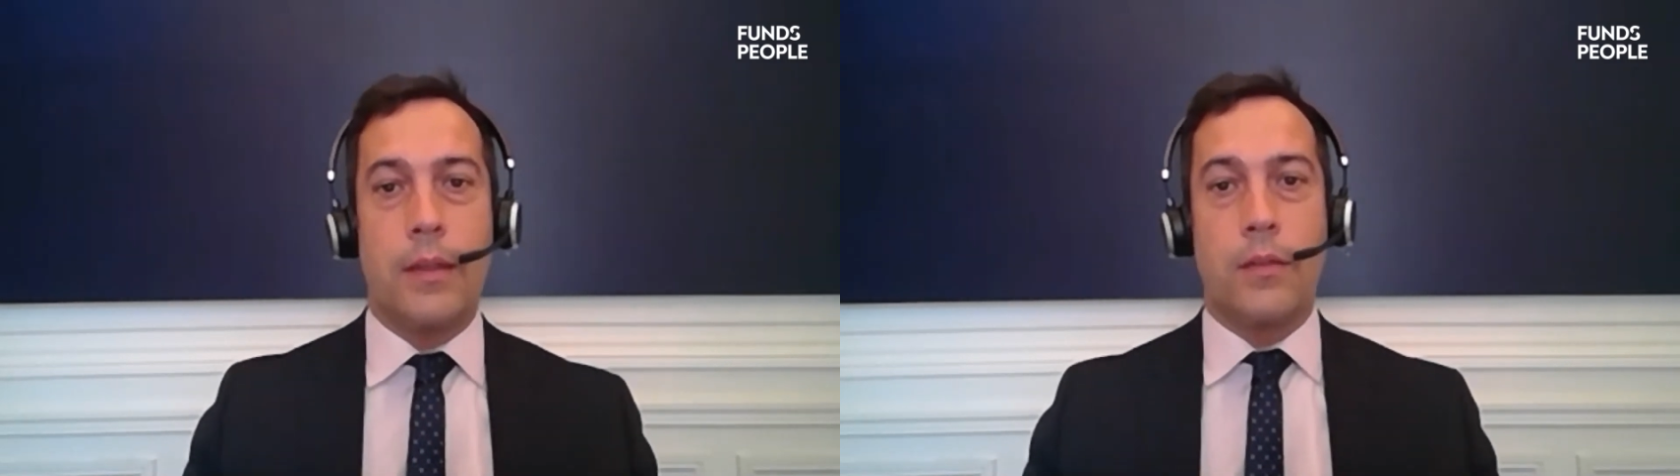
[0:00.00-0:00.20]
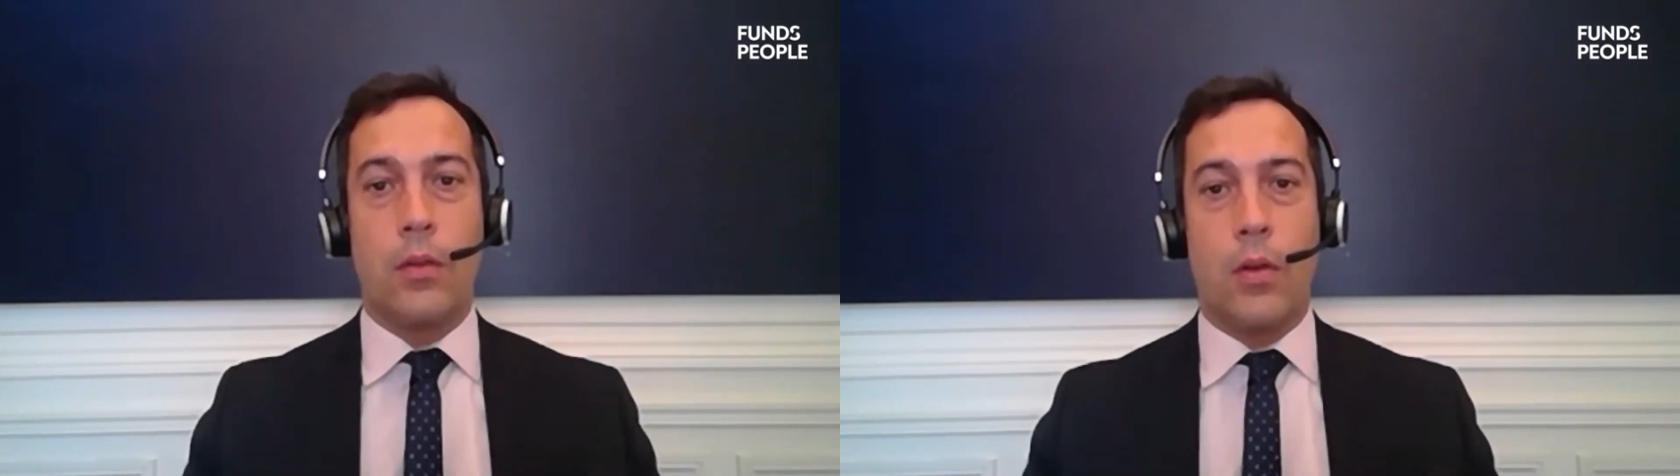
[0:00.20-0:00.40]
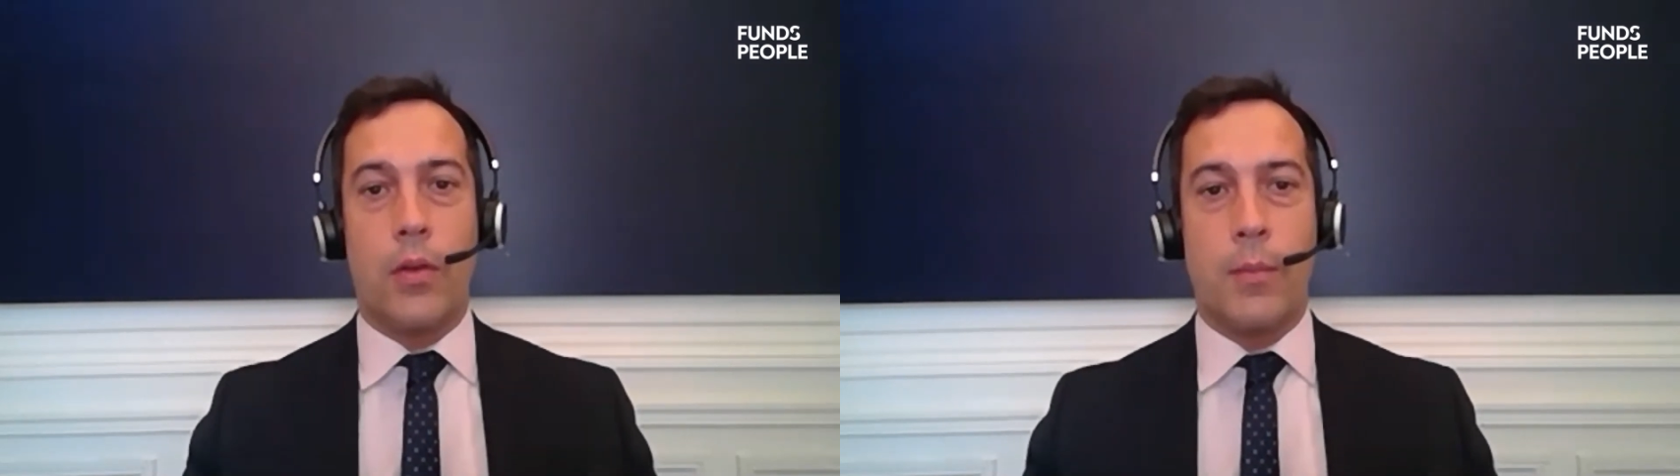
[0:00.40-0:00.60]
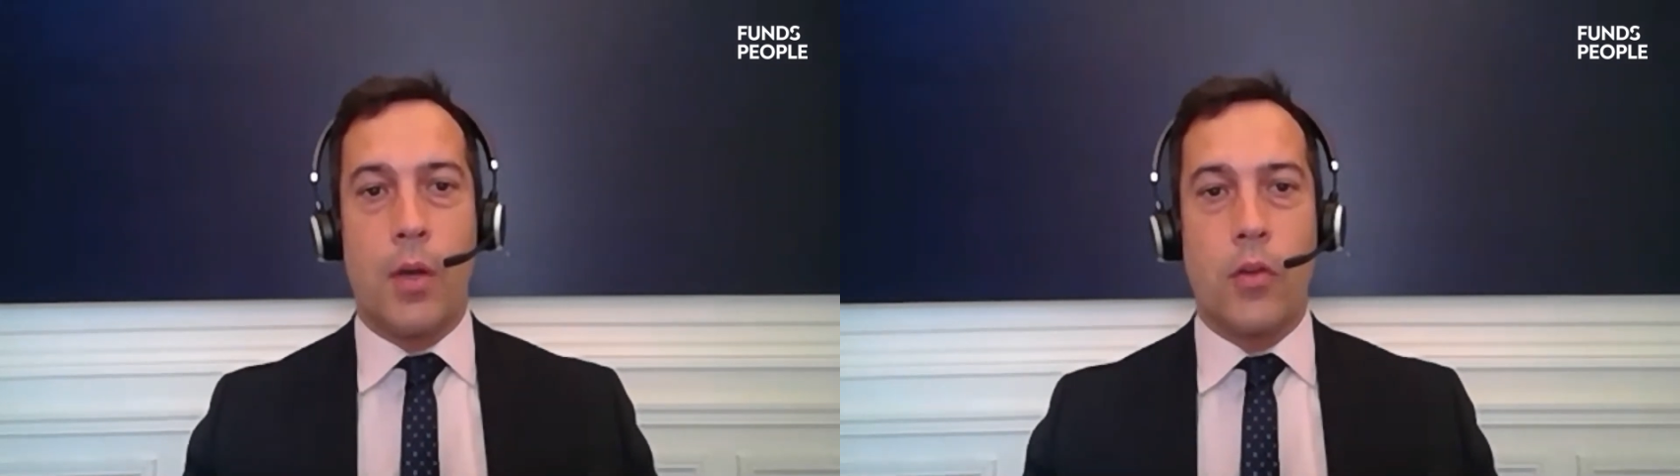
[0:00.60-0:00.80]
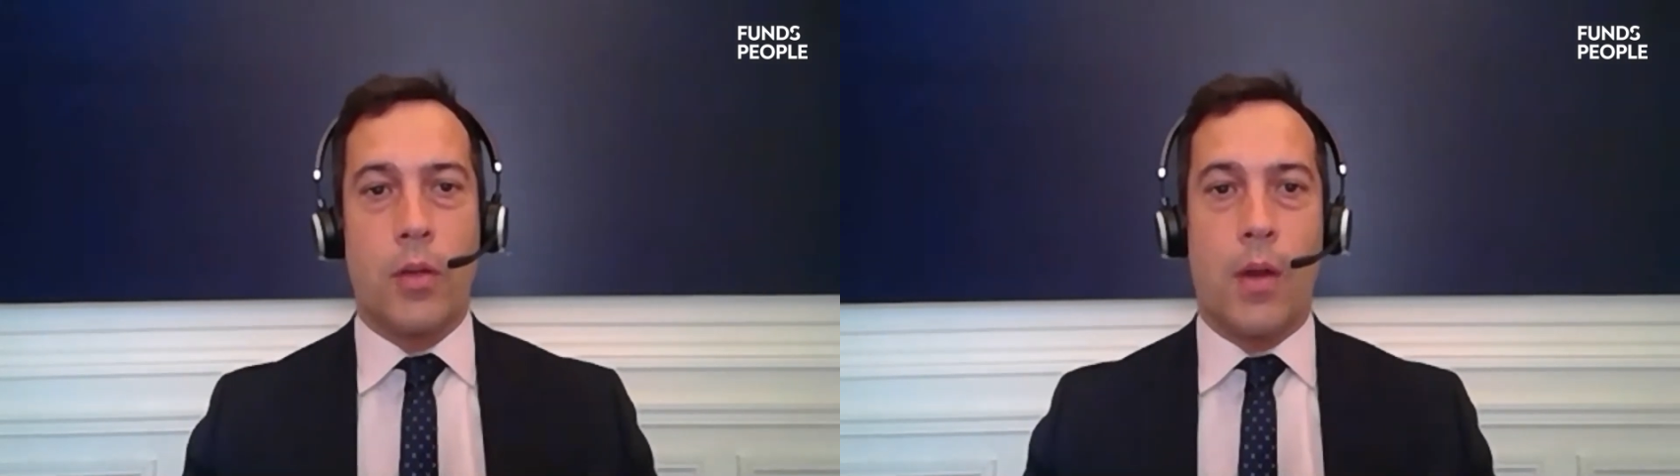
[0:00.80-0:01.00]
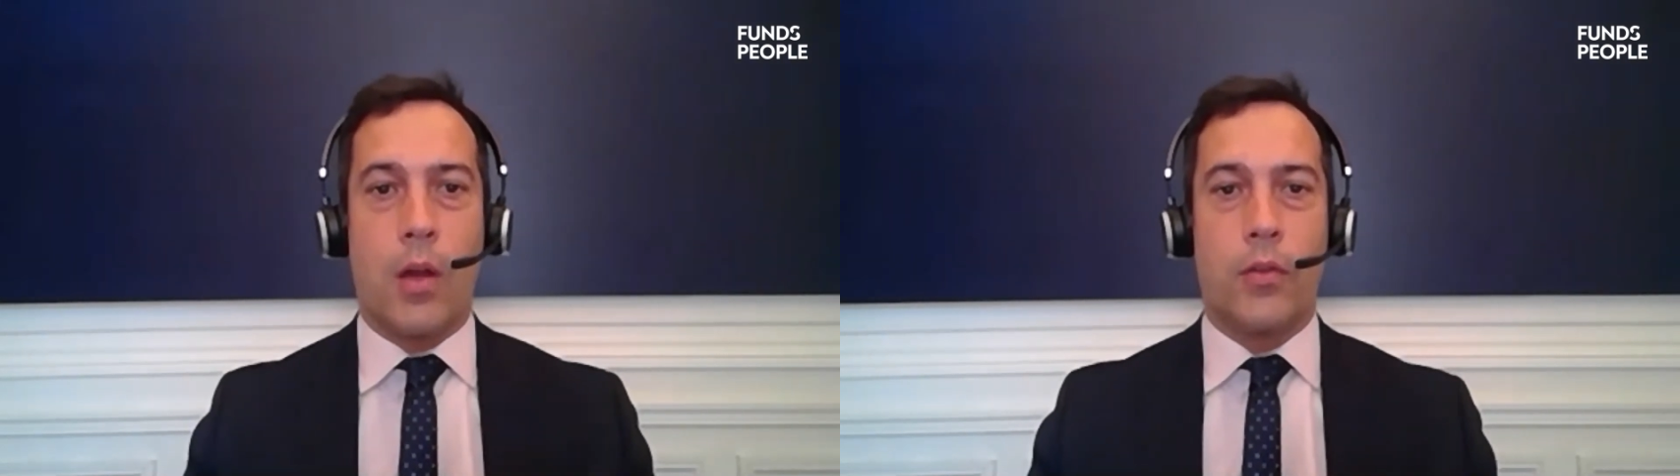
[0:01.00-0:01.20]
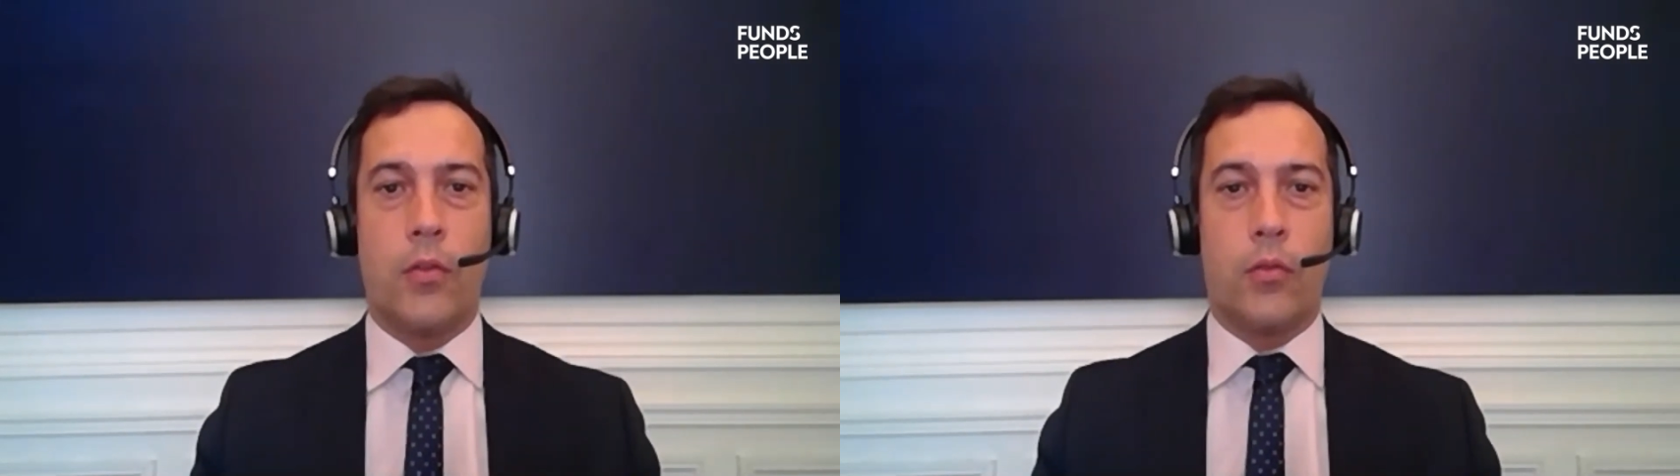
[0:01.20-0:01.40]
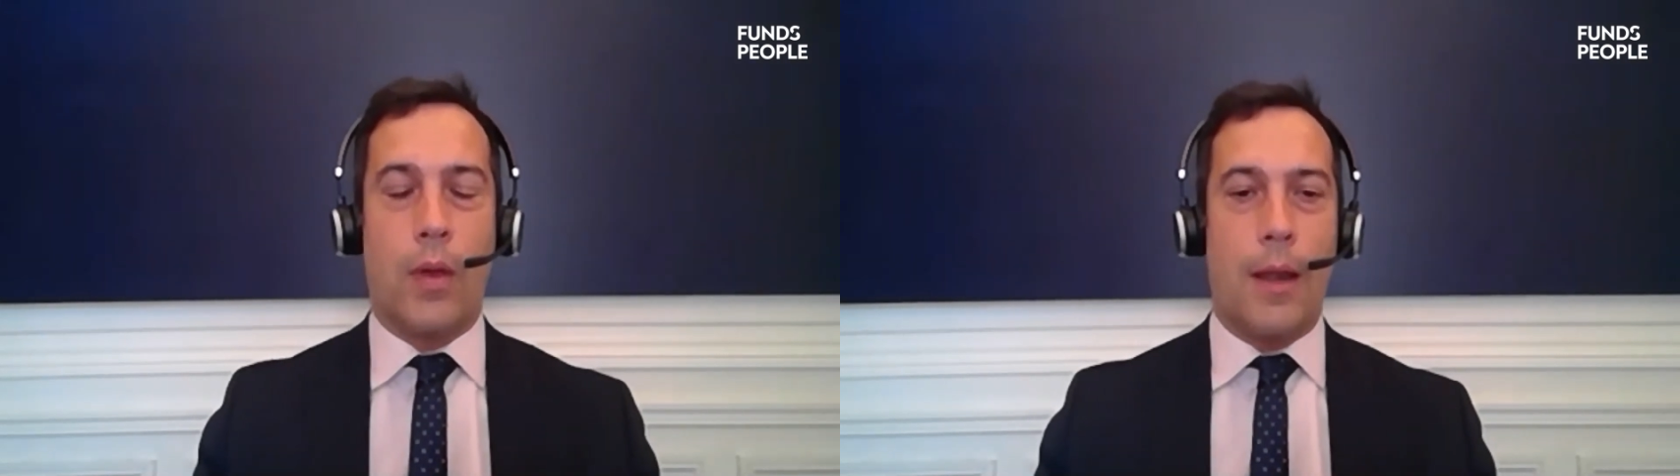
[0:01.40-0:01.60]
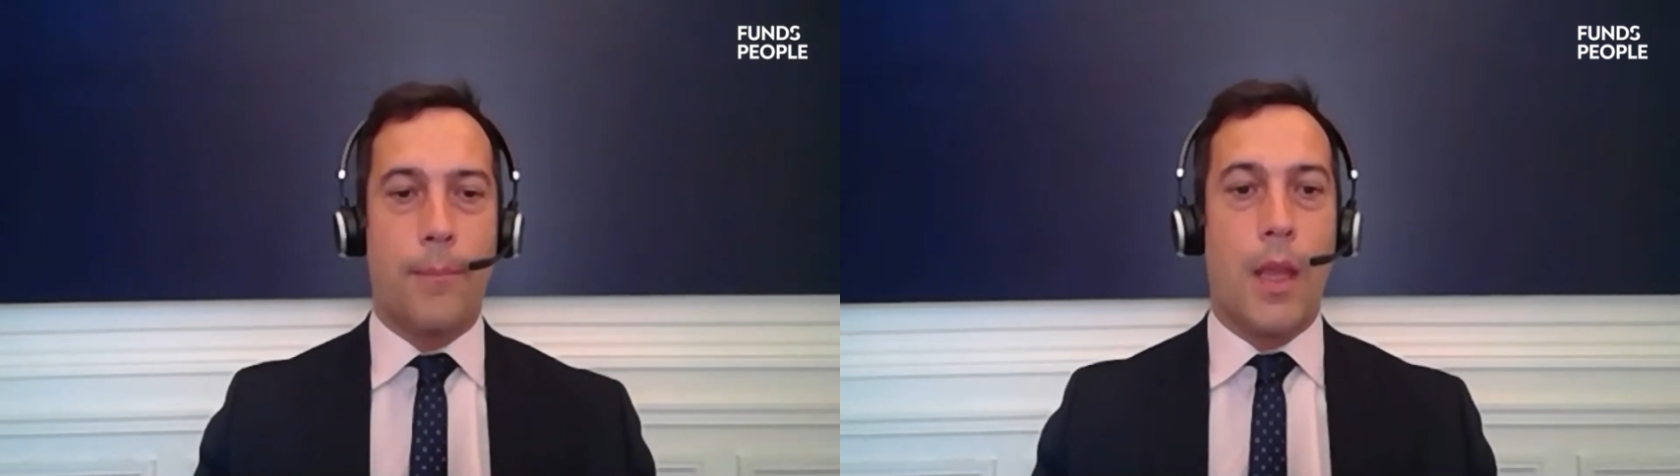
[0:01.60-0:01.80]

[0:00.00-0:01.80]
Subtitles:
in so-called emerging markets as well.